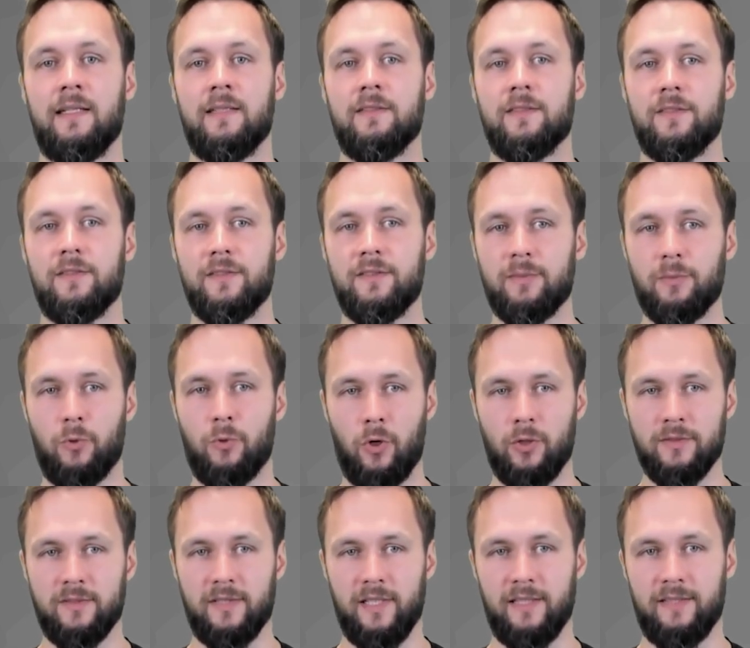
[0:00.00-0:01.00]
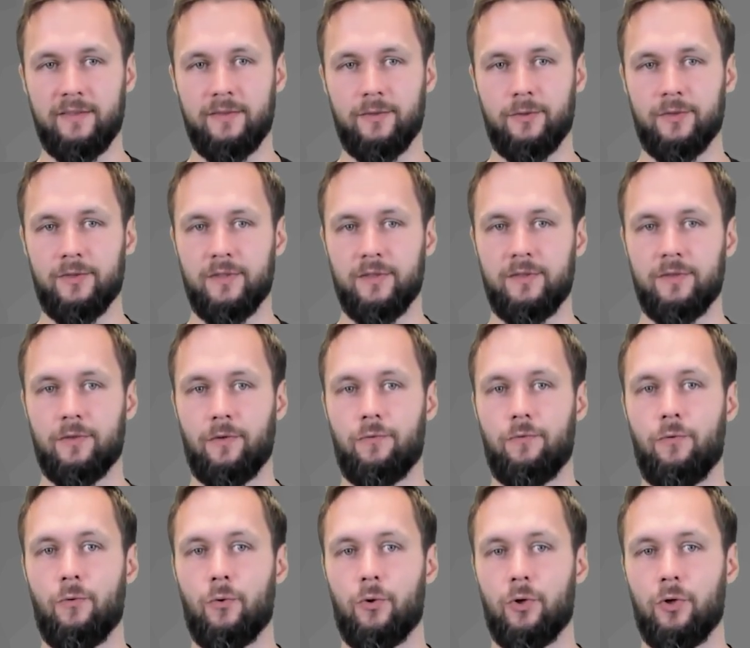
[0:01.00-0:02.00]
The system context consists of
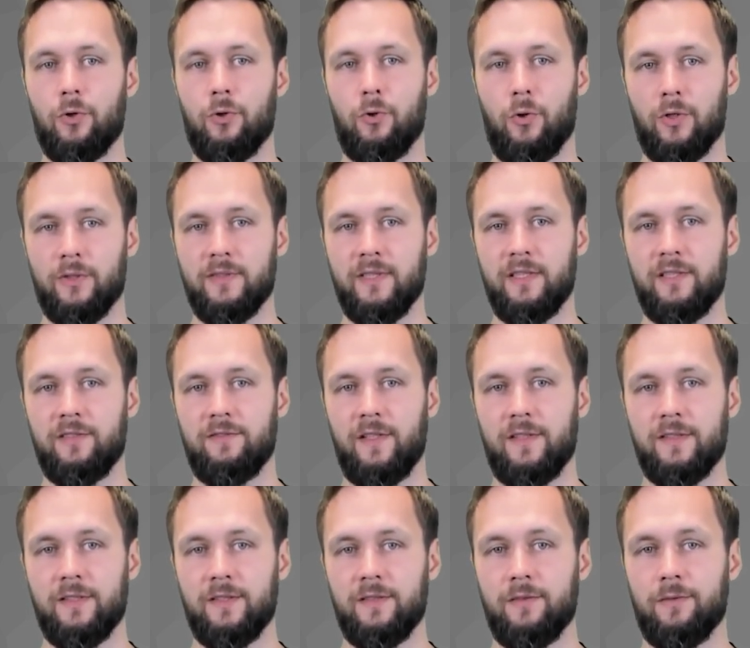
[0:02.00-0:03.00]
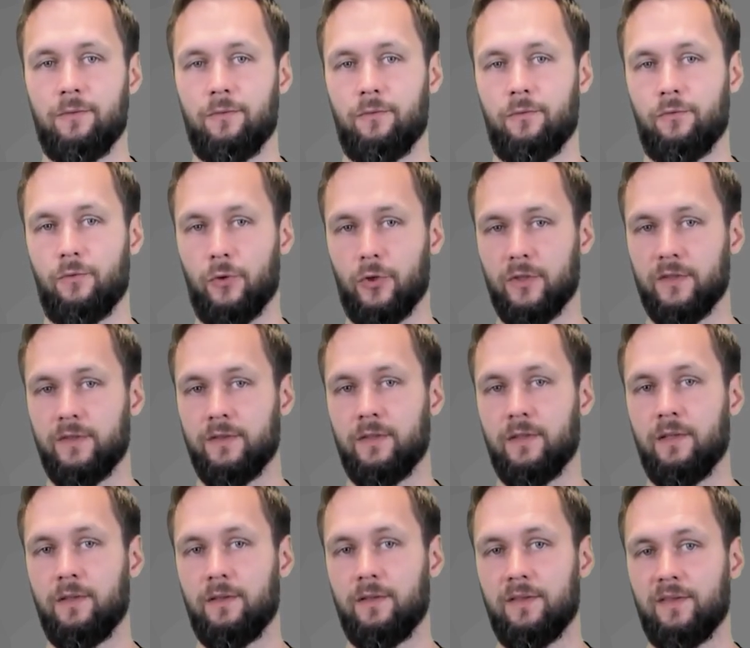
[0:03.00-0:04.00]
four context facets. First,
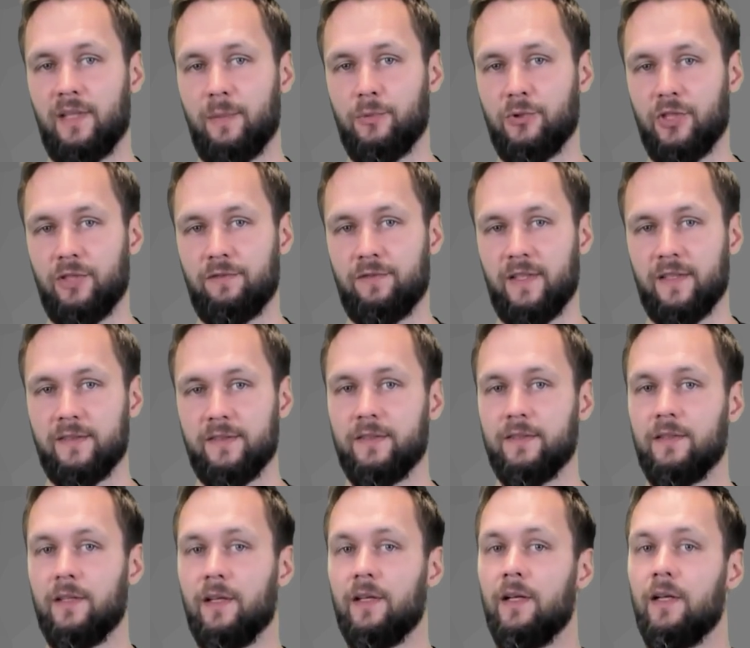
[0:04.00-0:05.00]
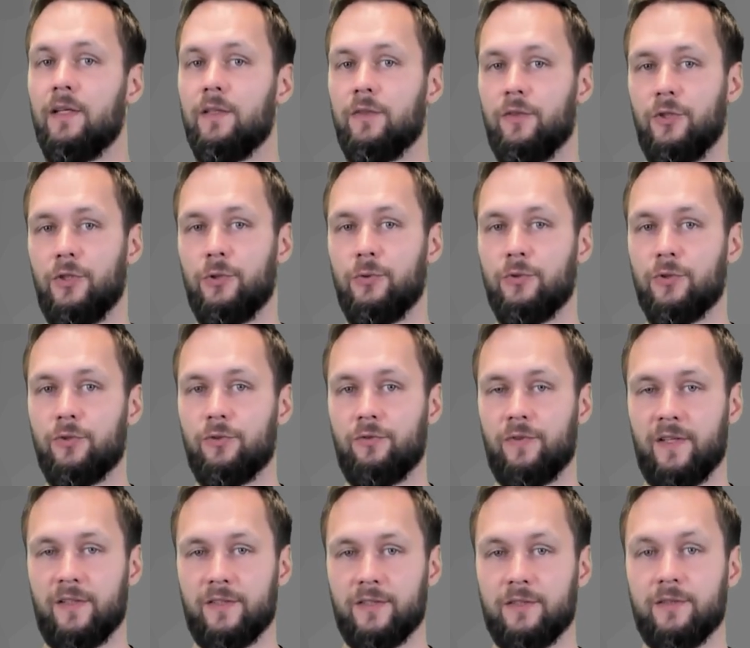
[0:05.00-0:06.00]
the subject facet, the usage
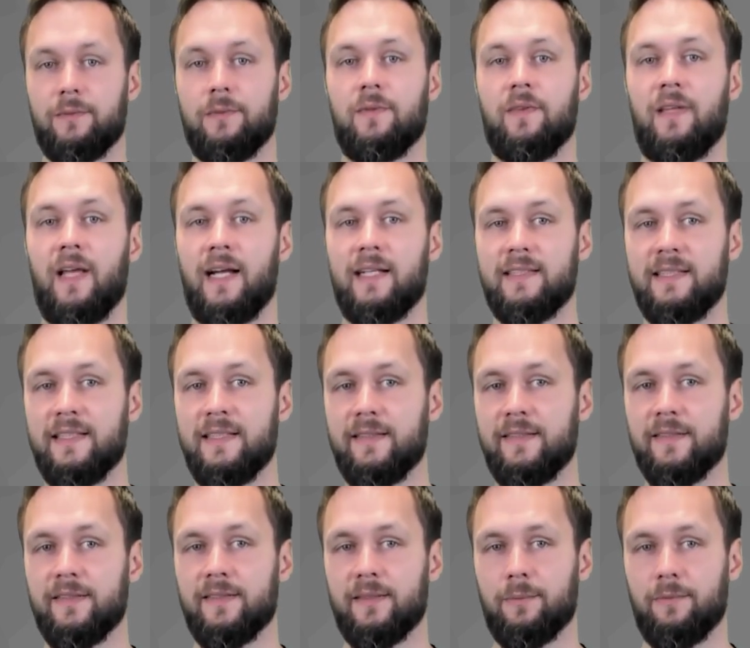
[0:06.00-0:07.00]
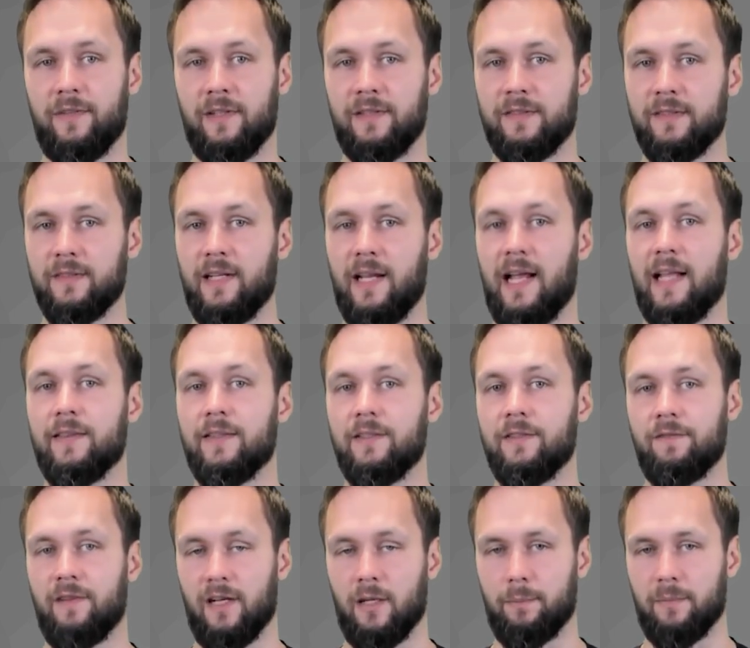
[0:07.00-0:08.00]
facet, the IT system facet, and the
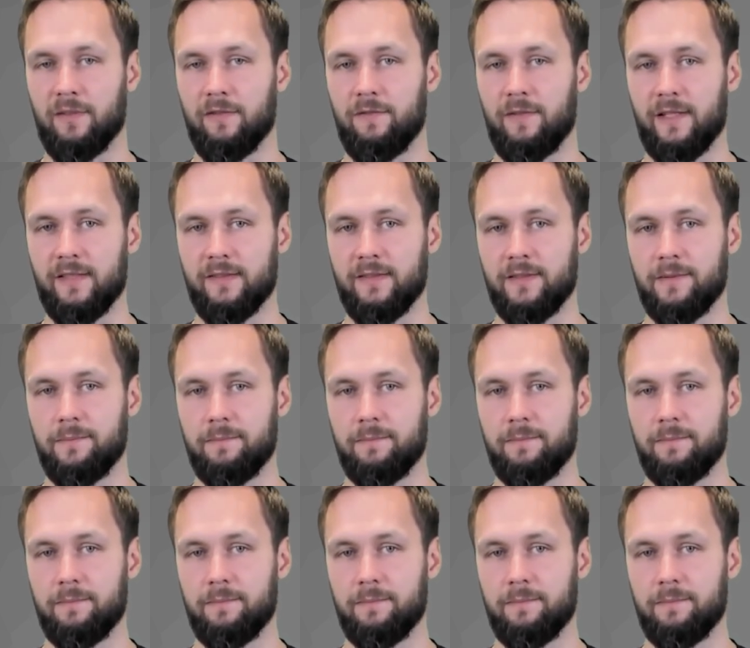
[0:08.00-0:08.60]
development facet.